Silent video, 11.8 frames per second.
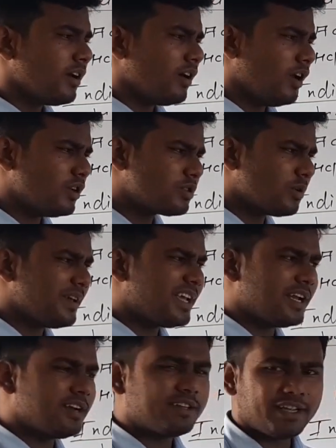Also we
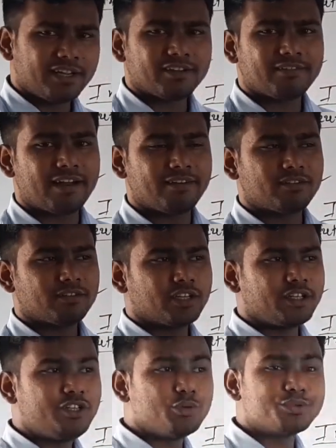can think that
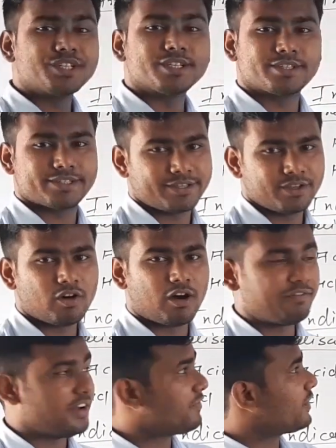the uses
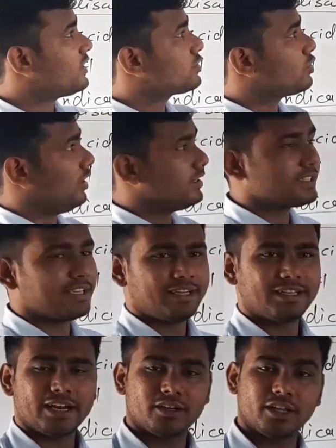of different salts,
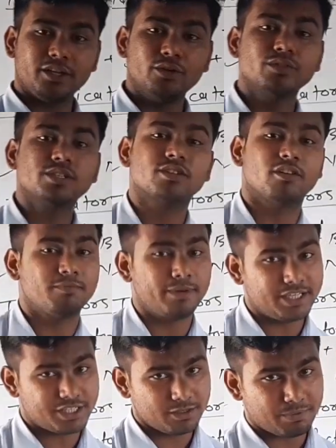in that the uses of
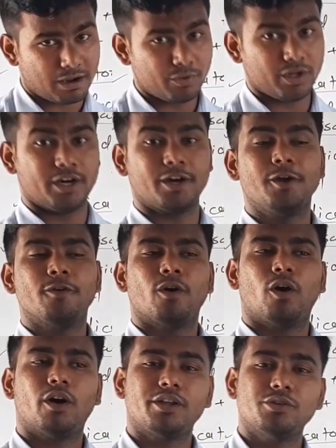bleaching powder
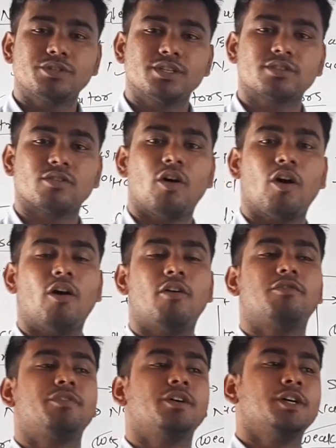or uses
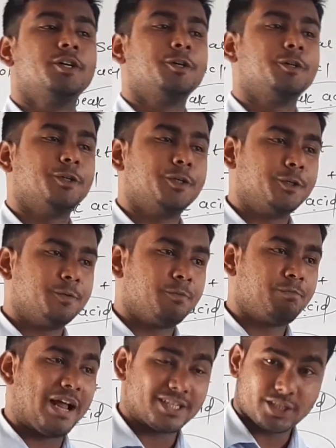of
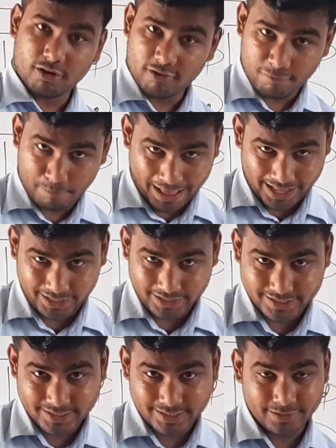plaster of
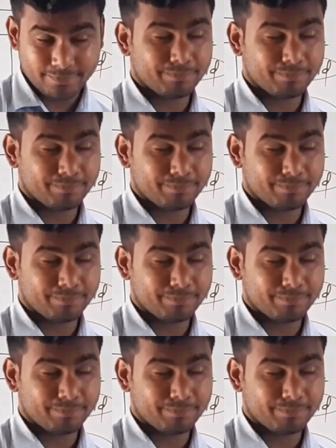Paris,